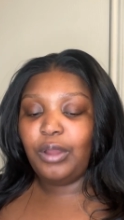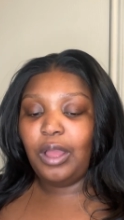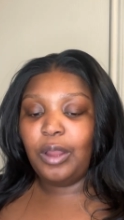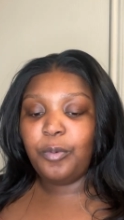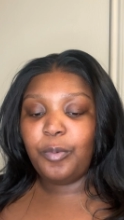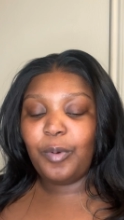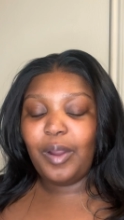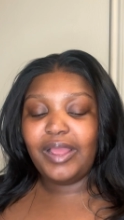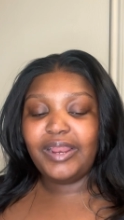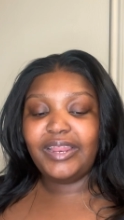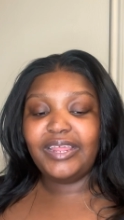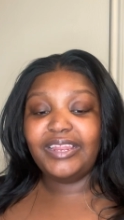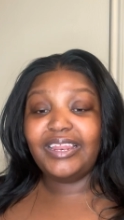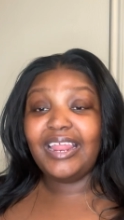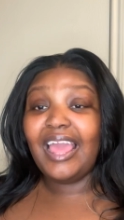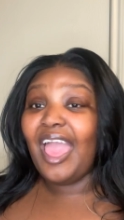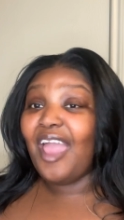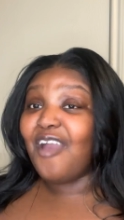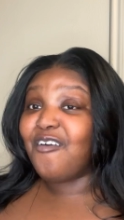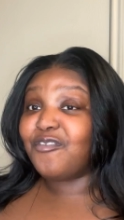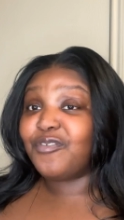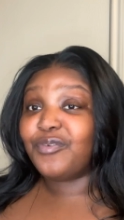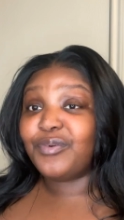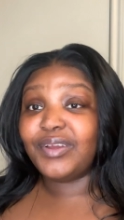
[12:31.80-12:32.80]
write in
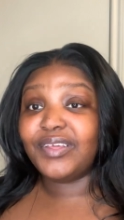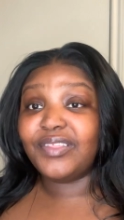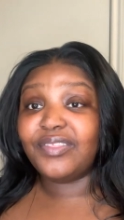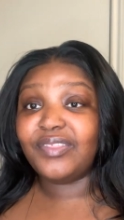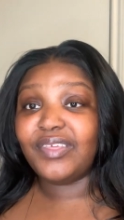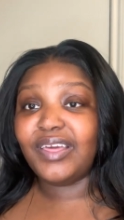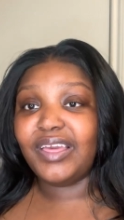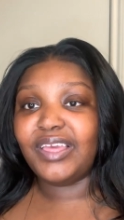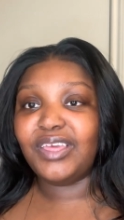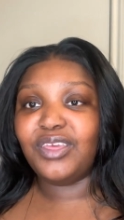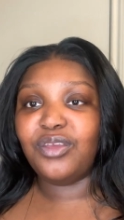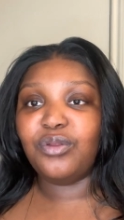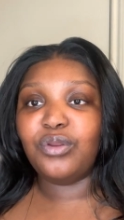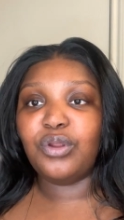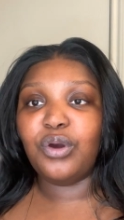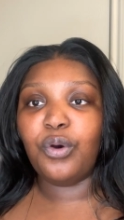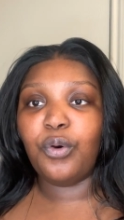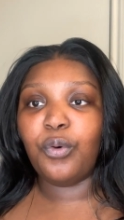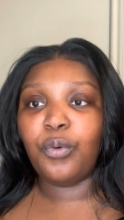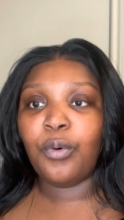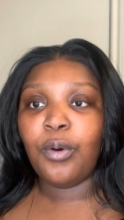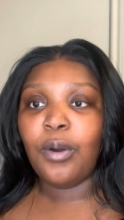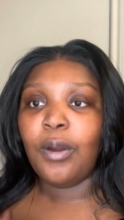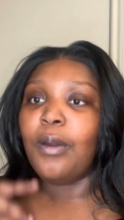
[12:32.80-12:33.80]

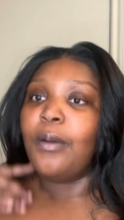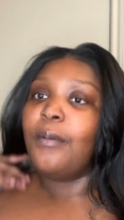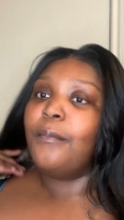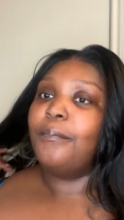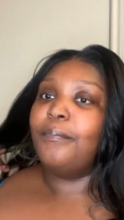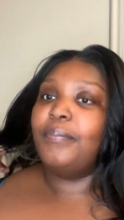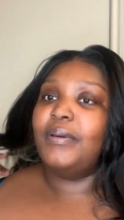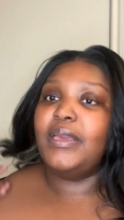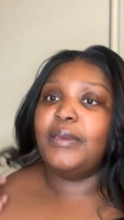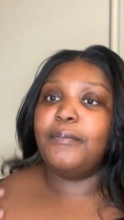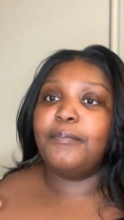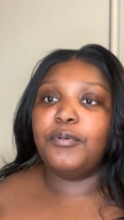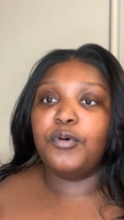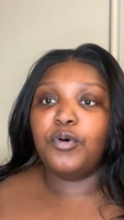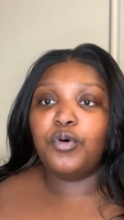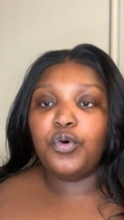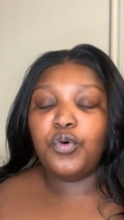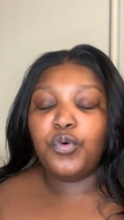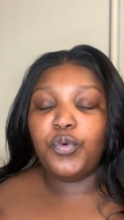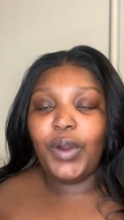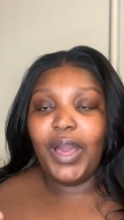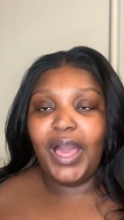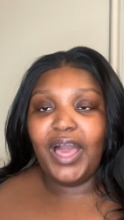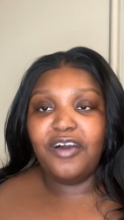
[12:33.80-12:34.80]
everything, people
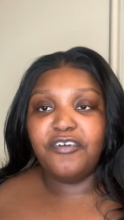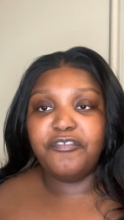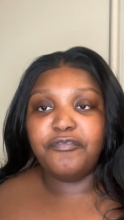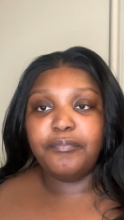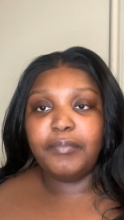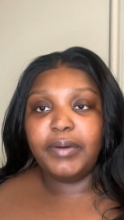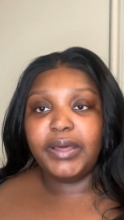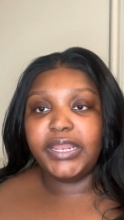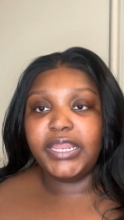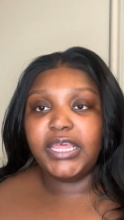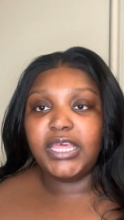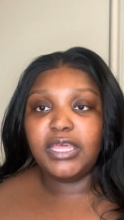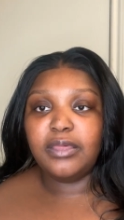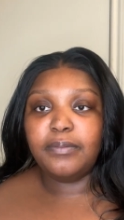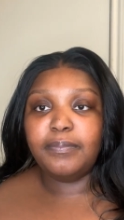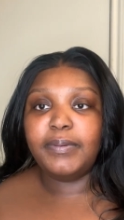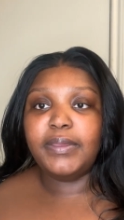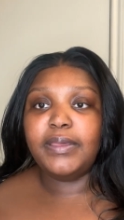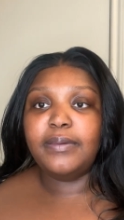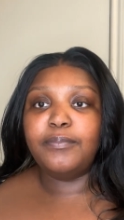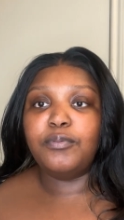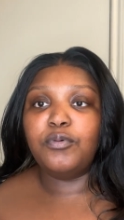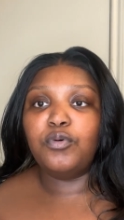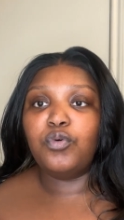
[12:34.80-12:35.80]
who have money,
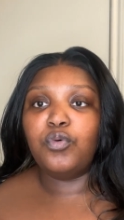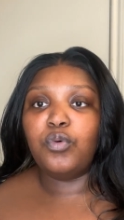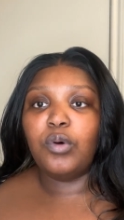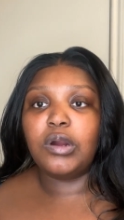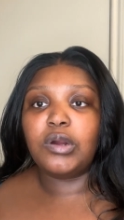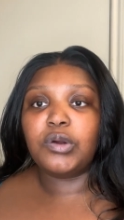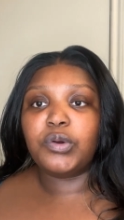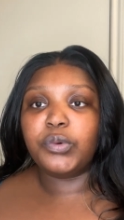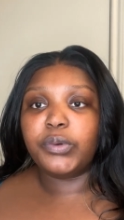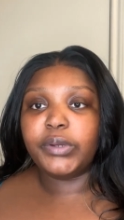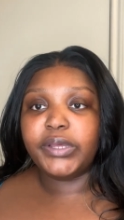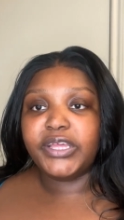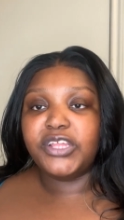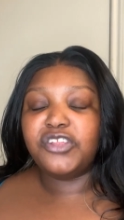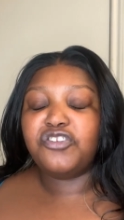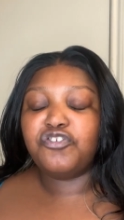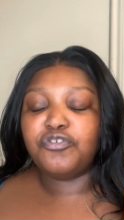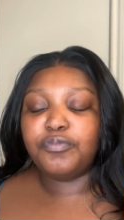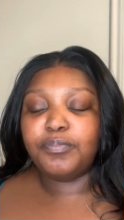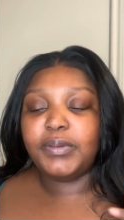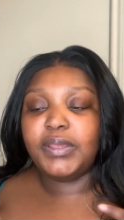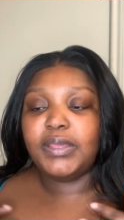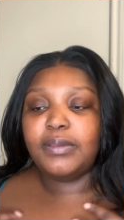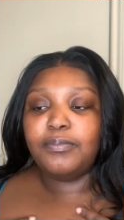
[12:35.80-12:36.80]
people who are
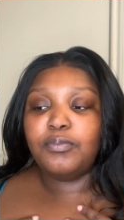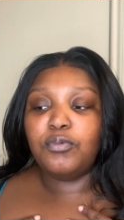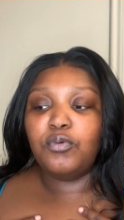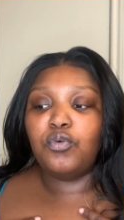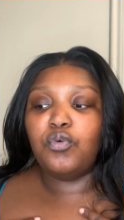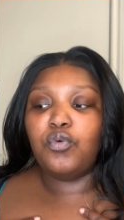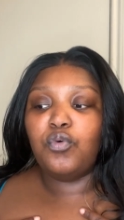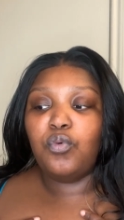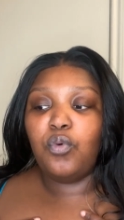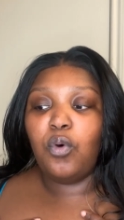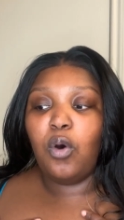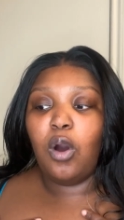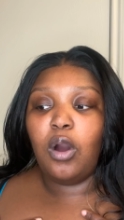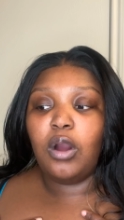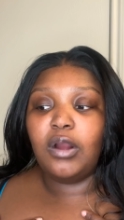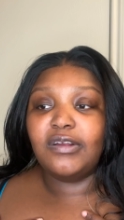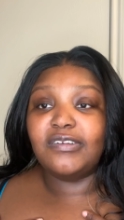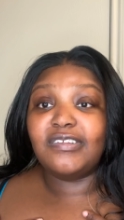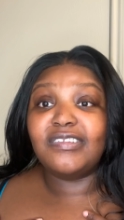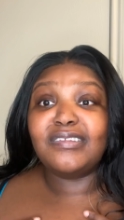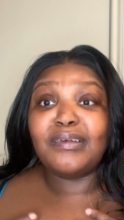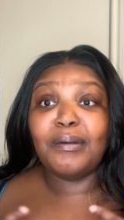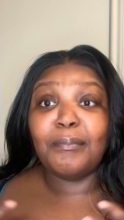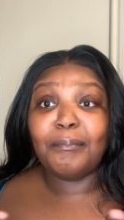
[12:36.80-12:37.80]
rich, people who are
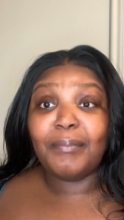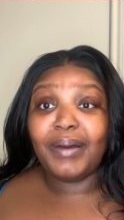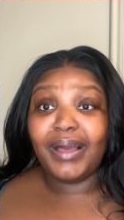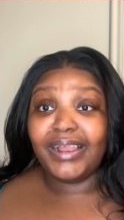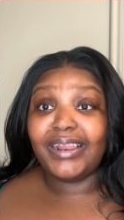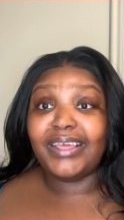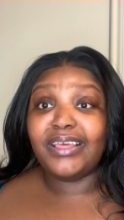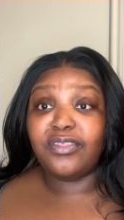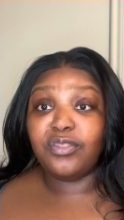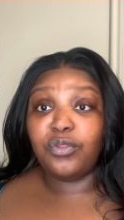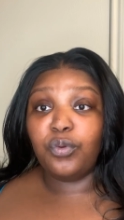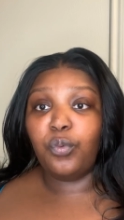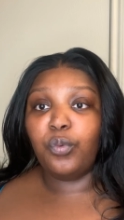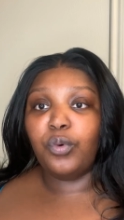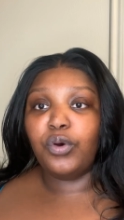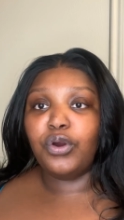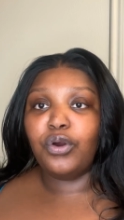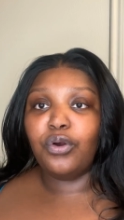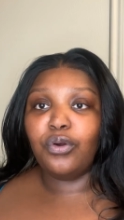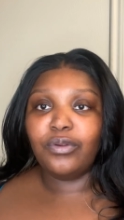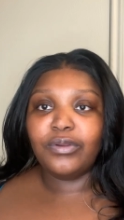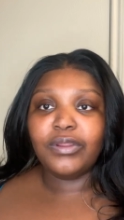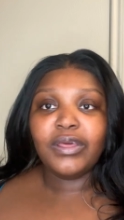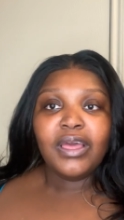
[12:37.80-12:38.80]
somebody in the
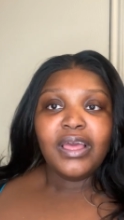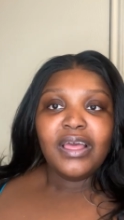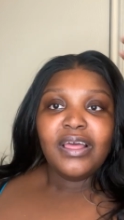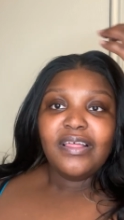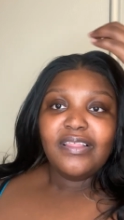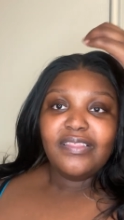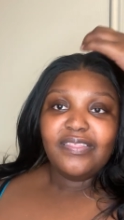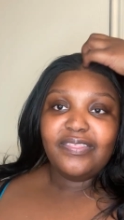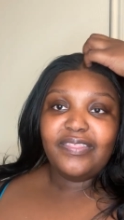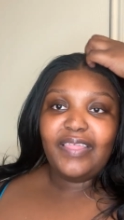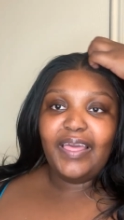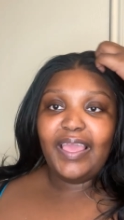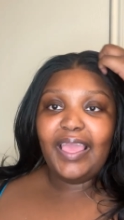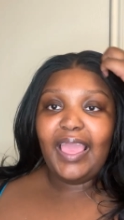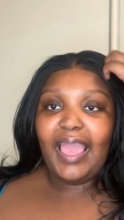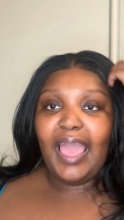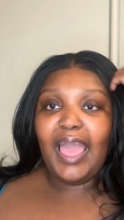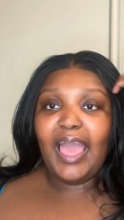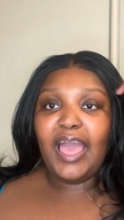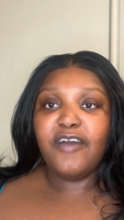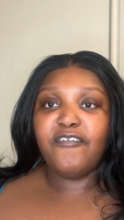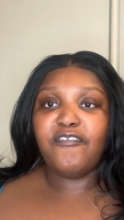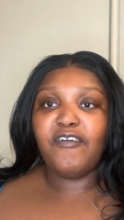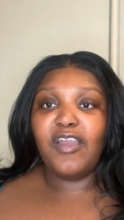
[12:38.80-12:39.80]
world, they
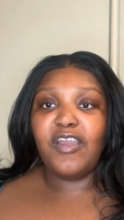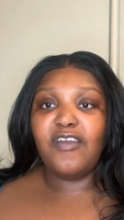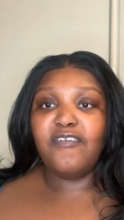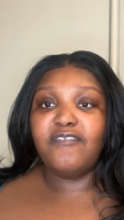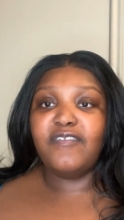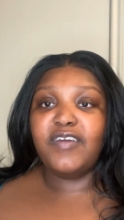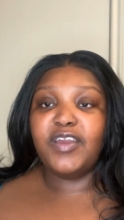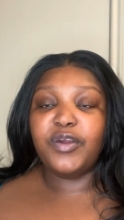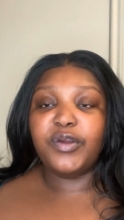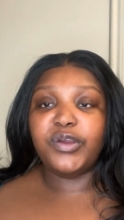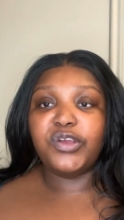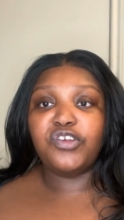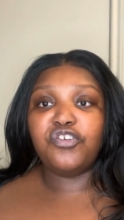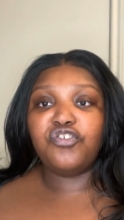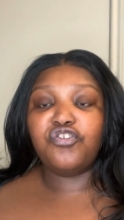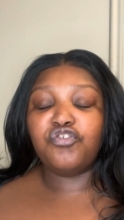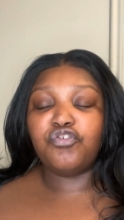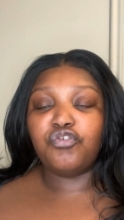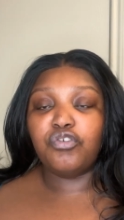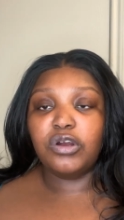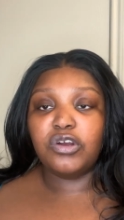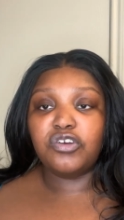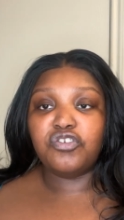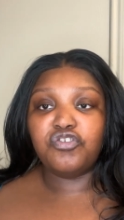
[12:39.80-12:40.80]
have a very
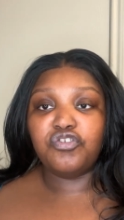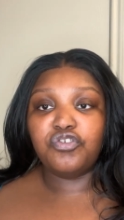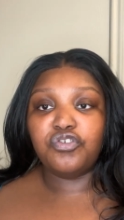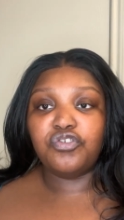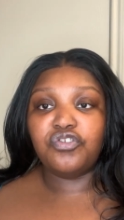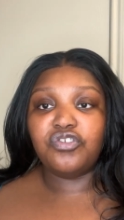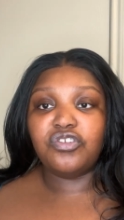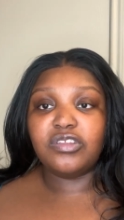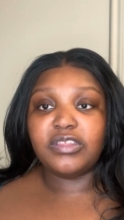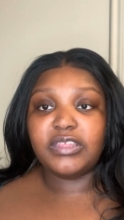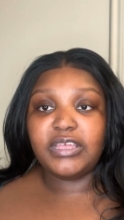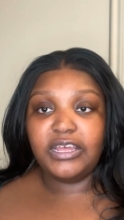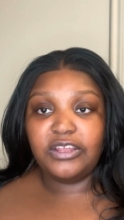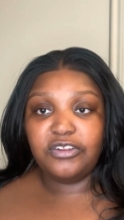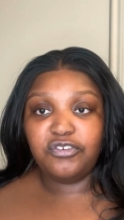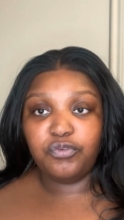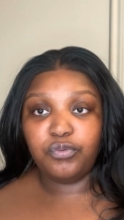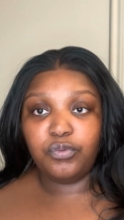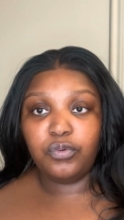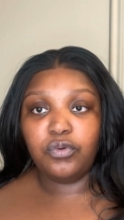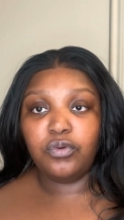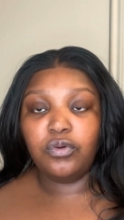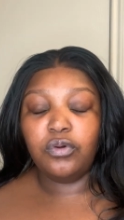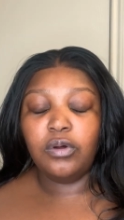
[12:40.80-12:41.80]
structured
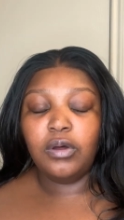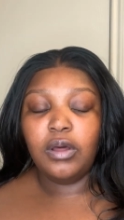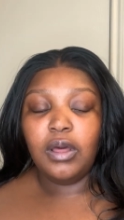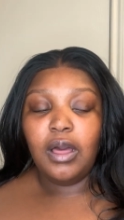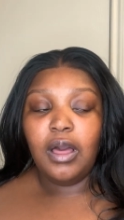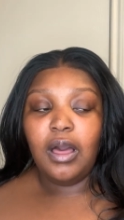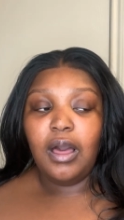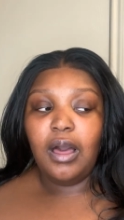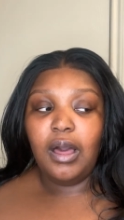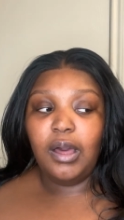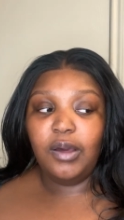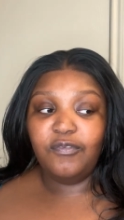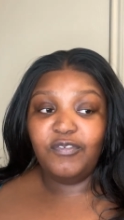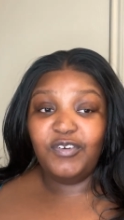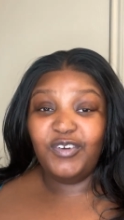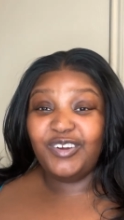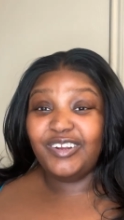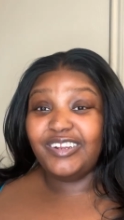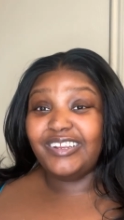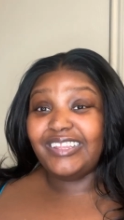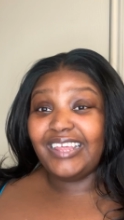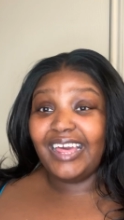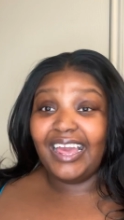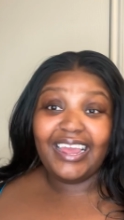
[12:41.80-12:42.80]
schedule, a
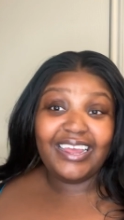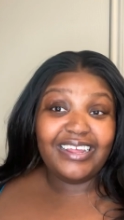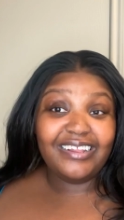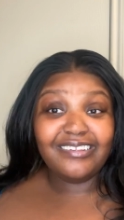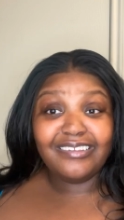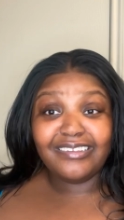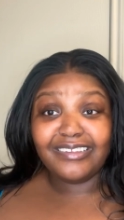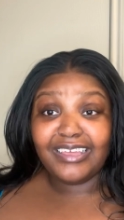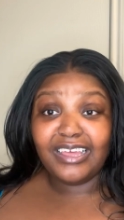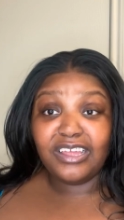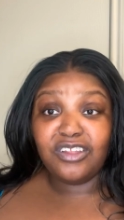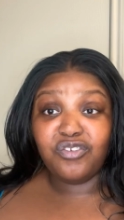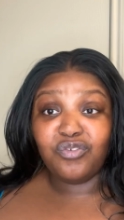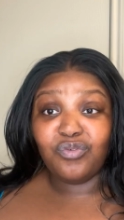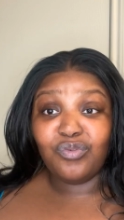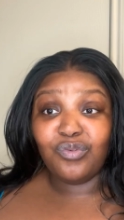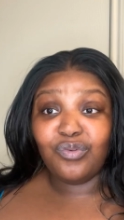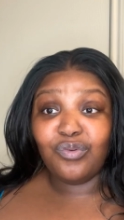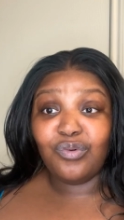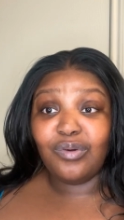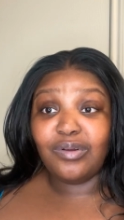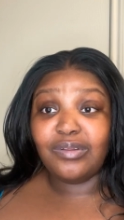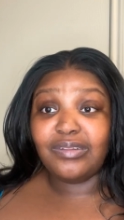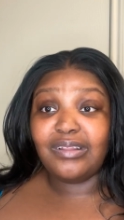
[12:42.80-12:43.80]
very tight
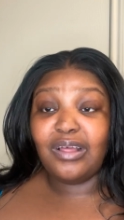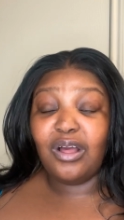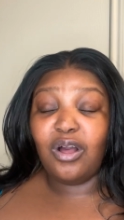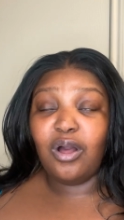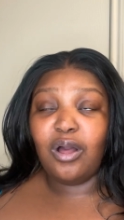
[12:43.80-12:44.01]
schedule,